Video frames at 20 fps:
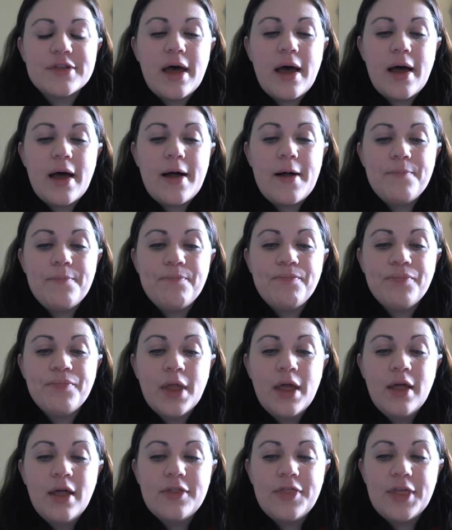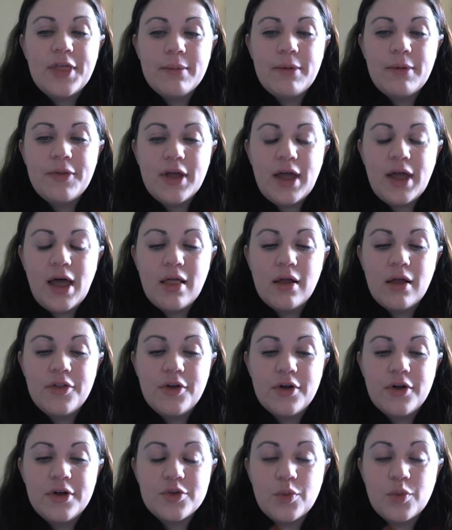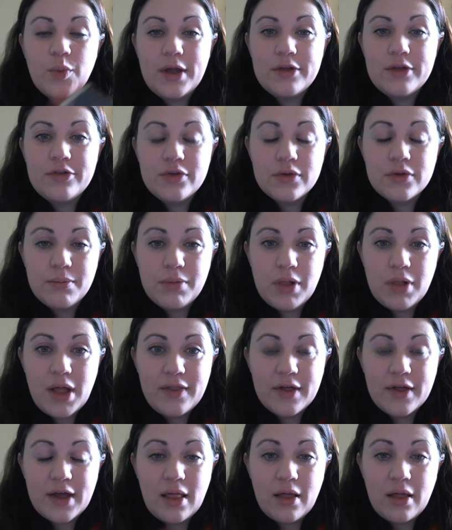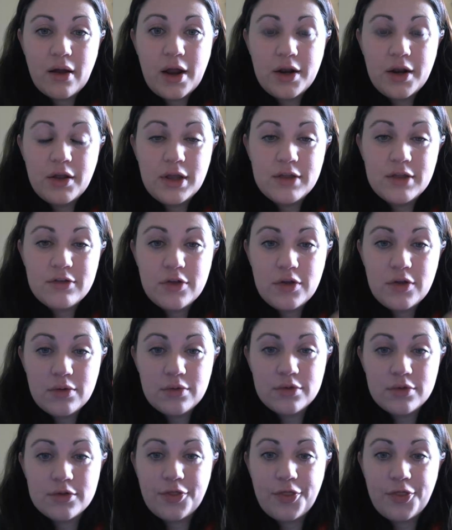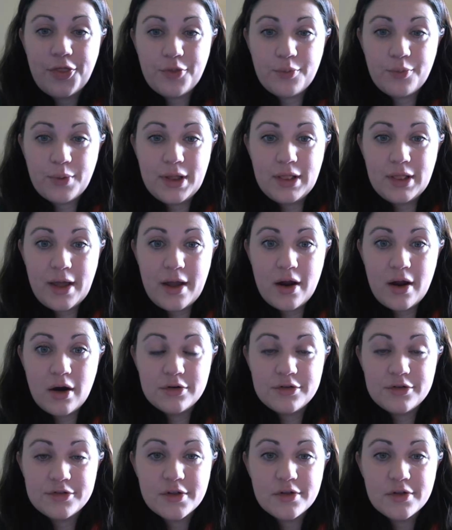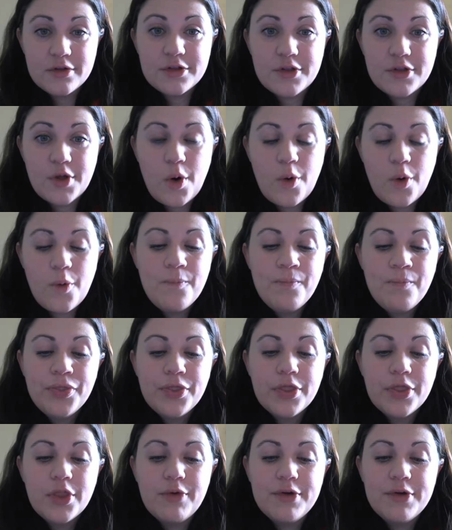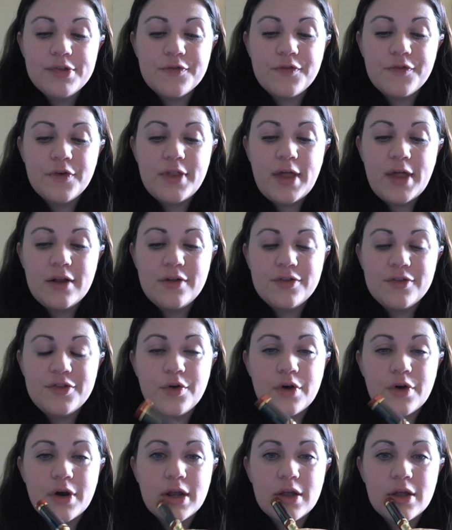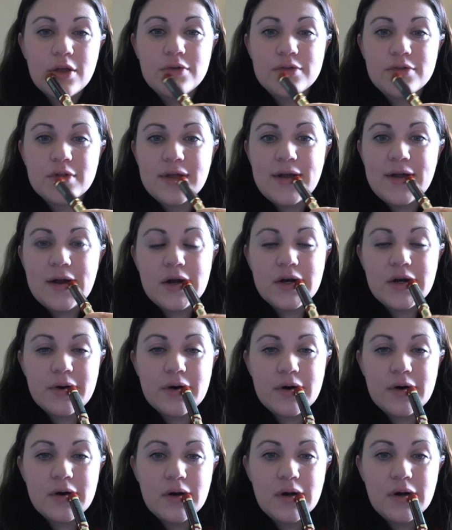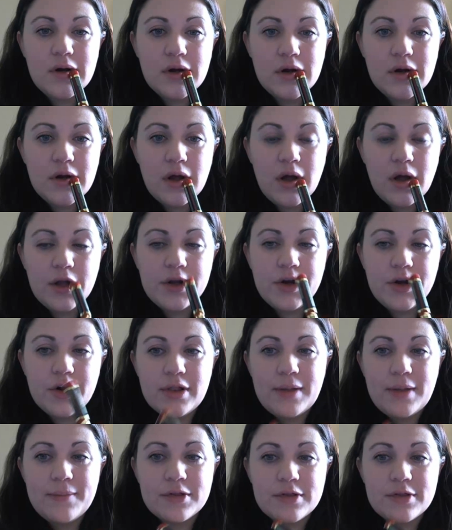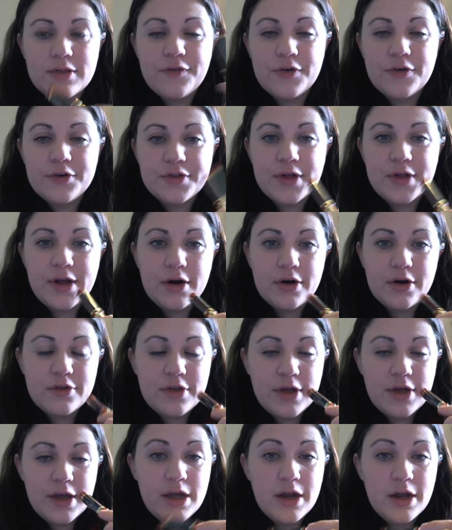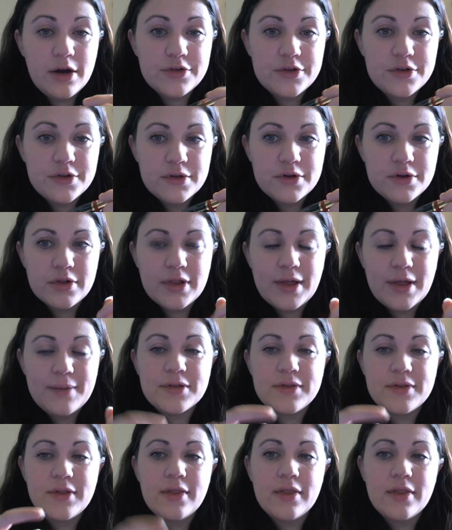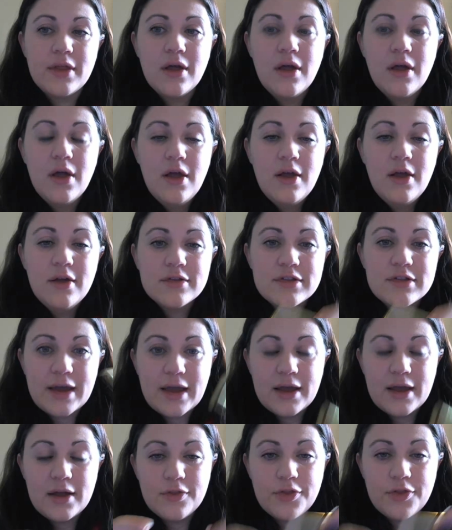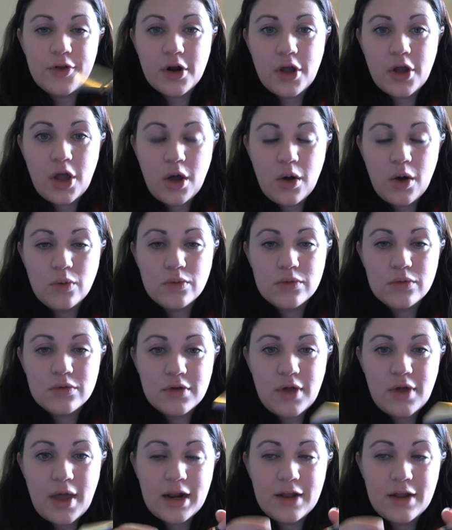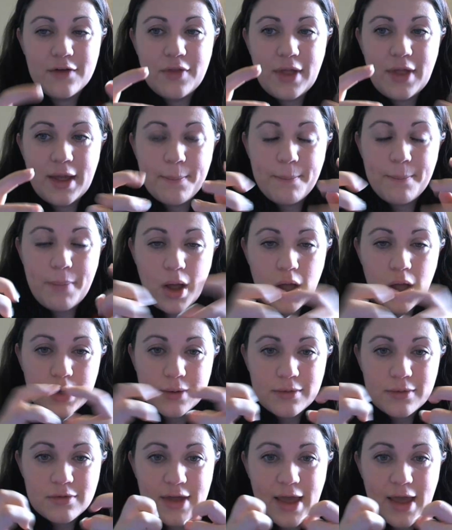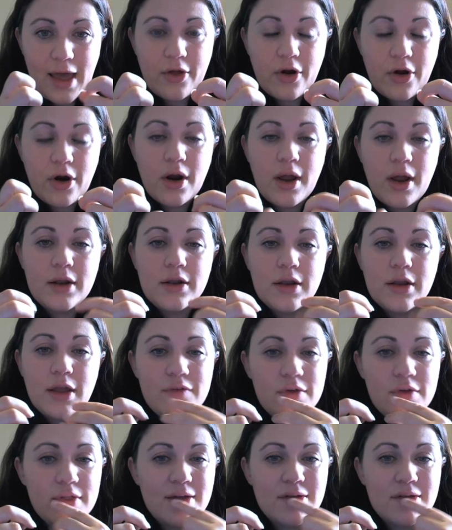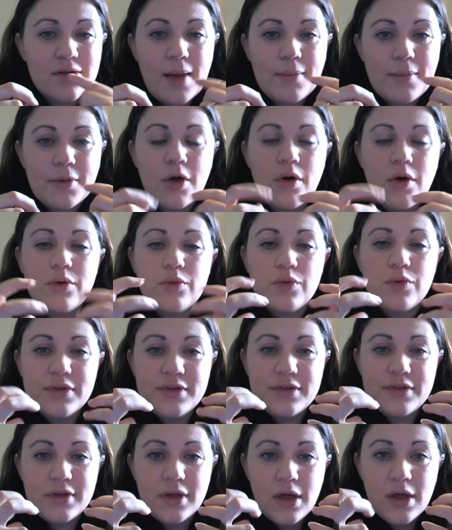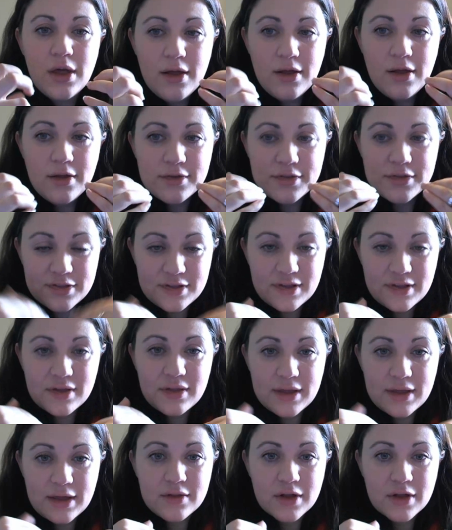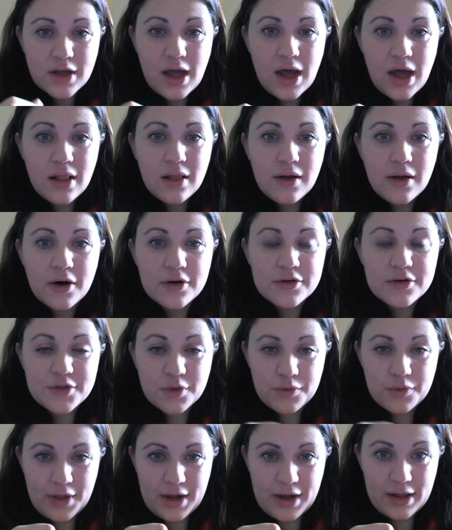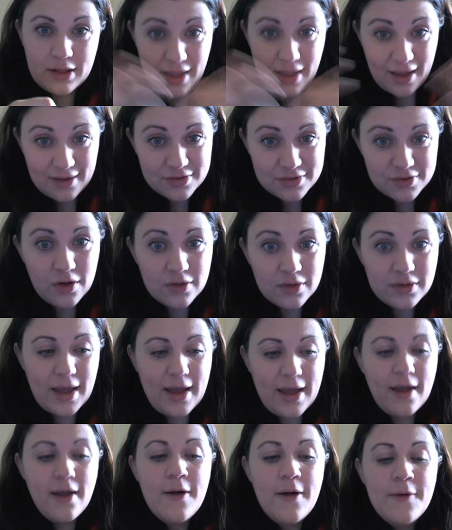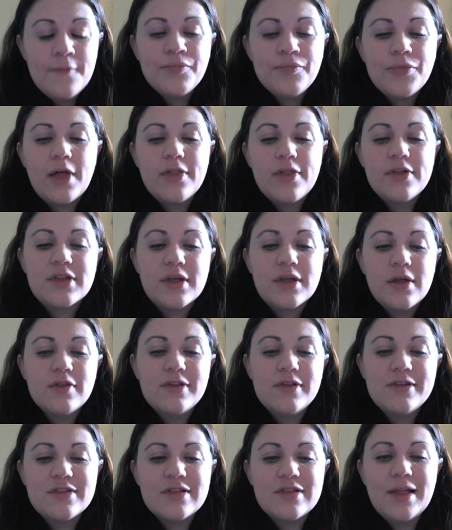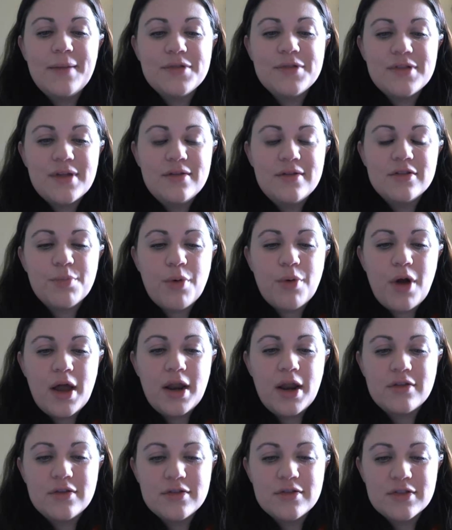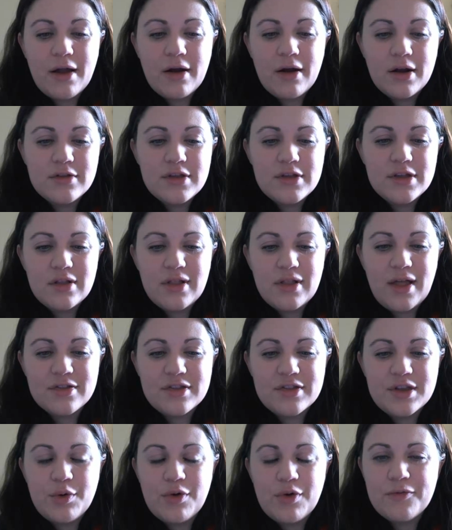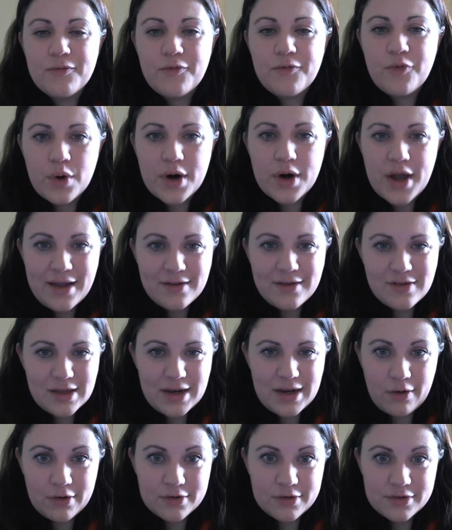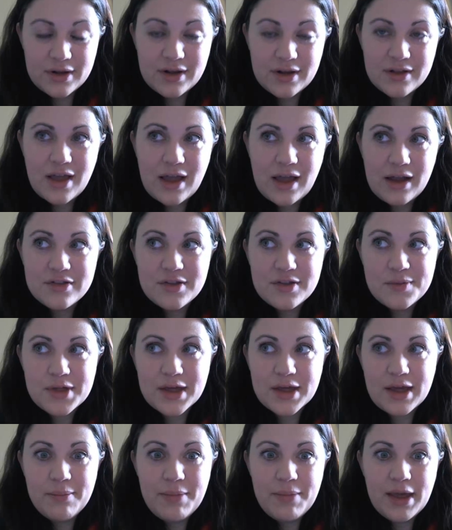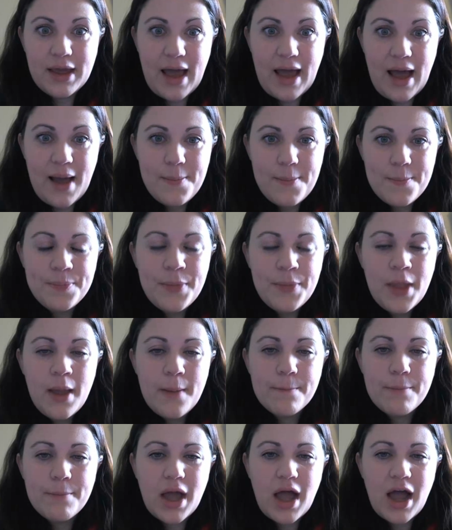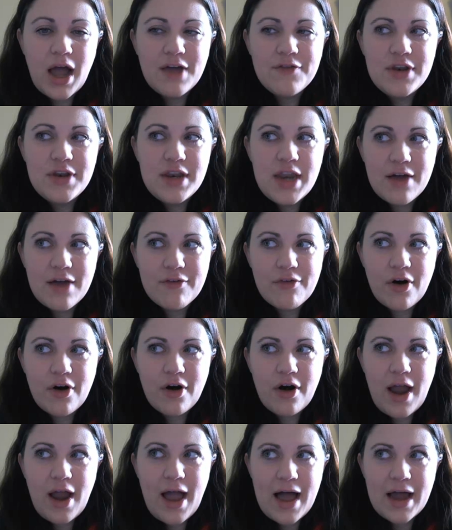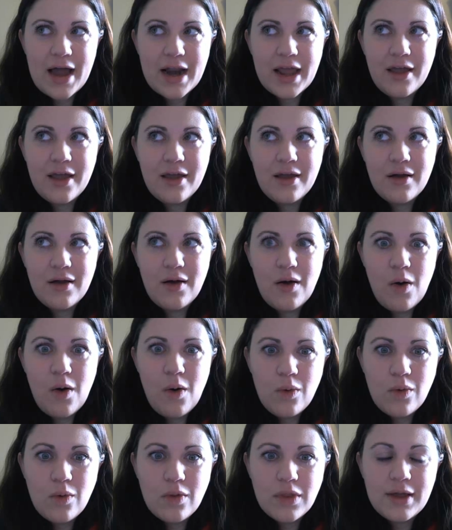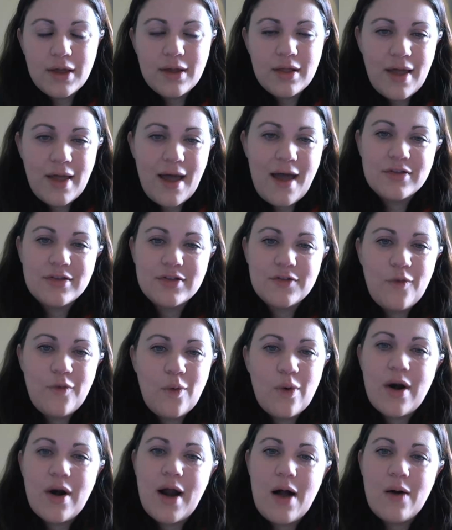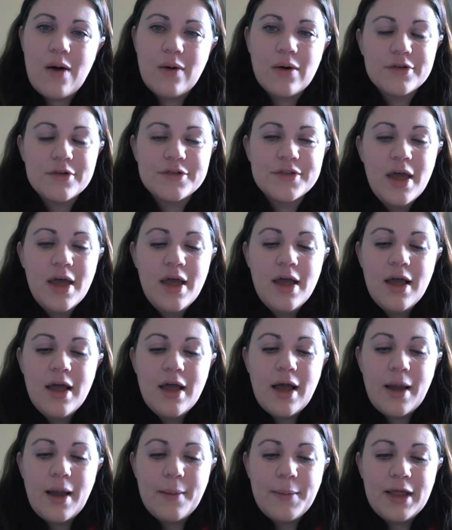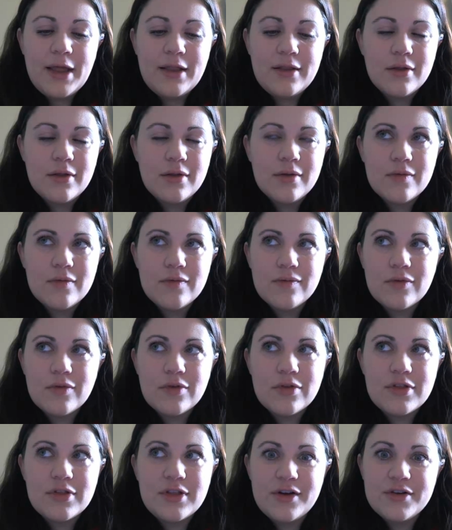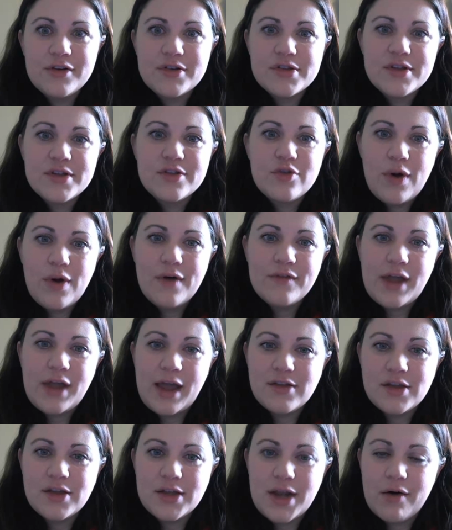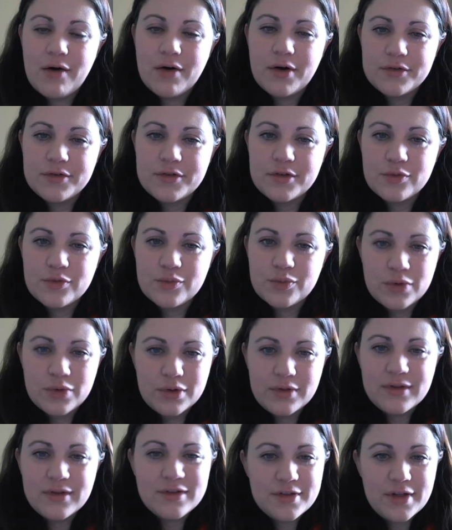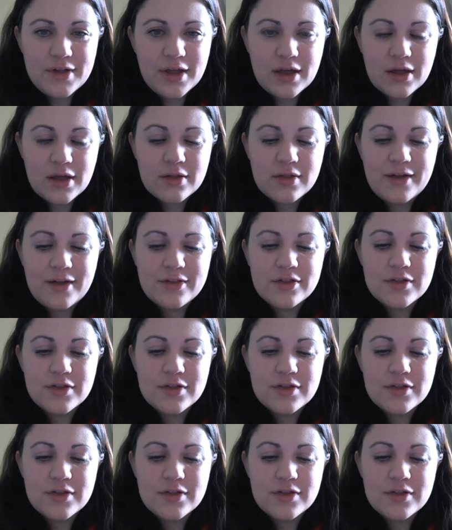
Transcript: the thing about the color, there is a way to apply the color, and you need to use 3 layers. So the reason for that is you're going to use a layer on your lips, the first layer to adhere to your lips, and then the second and third coat to kind of like bond up together and give you that top coat and really seal in the color so that it lasts all day. Now this LipSense product is guaranteed to last anywhere from 4 to 18 hours, and it kind of seems like a big gap, but I've never had it only last 4 hours. I mean, seriously, 12 to 18 hours is realistic.